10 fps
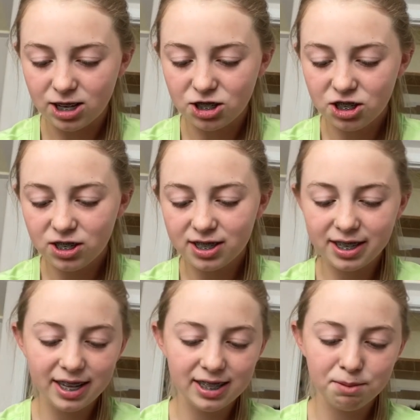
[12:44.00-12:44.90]
She just
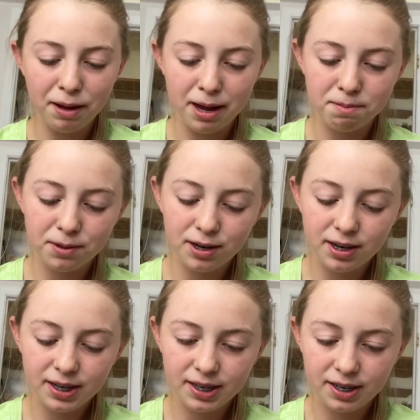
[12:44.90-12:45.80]
gets pampered
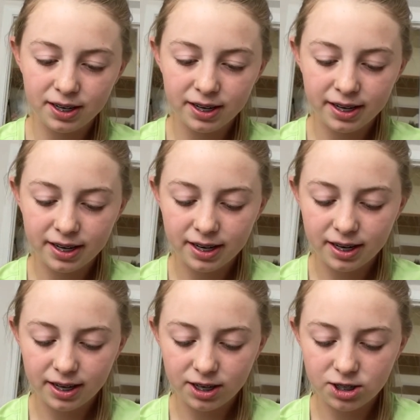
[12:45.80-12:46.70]

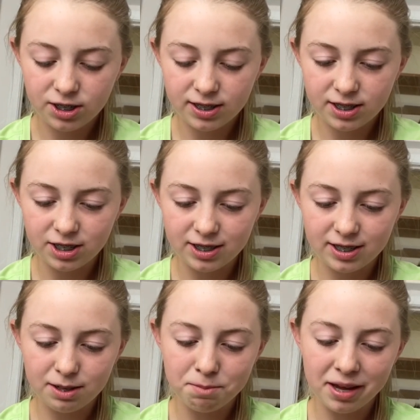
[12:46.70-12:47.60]
because she's
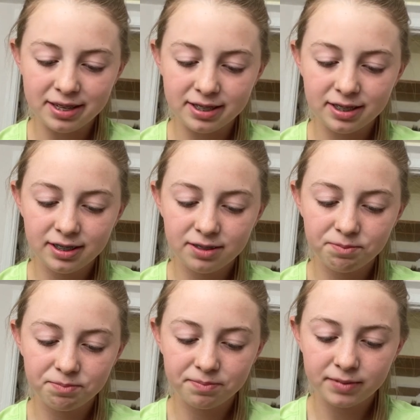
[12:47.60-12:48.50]
just amazing
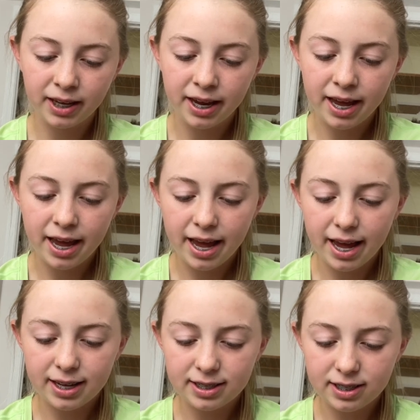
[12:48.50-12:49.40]

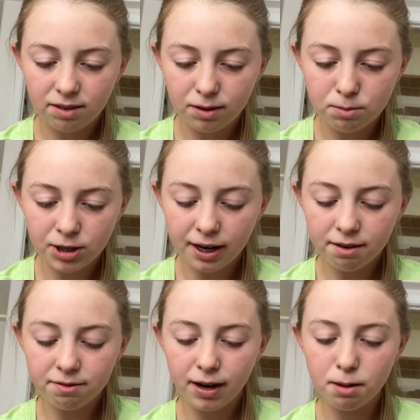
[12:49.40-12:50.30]
and stuff. I'm trying
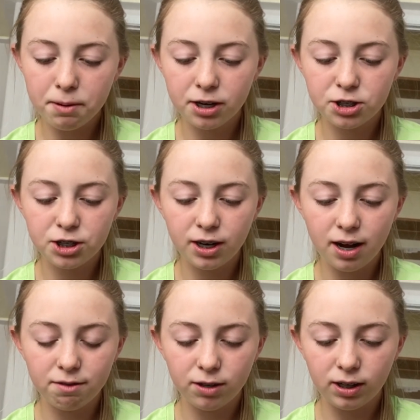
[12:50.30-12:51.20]
to find a picture
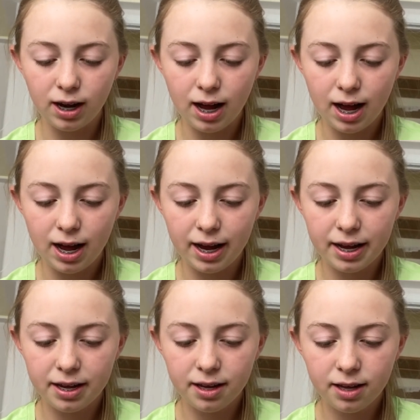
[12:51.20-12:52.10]
of her
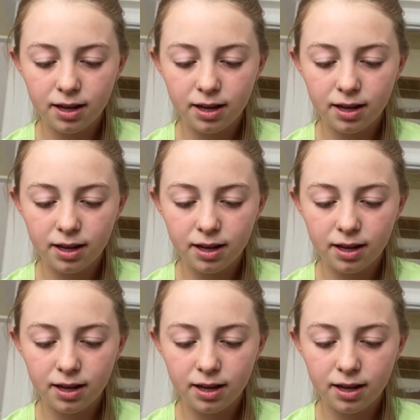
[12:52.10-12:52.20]
eye.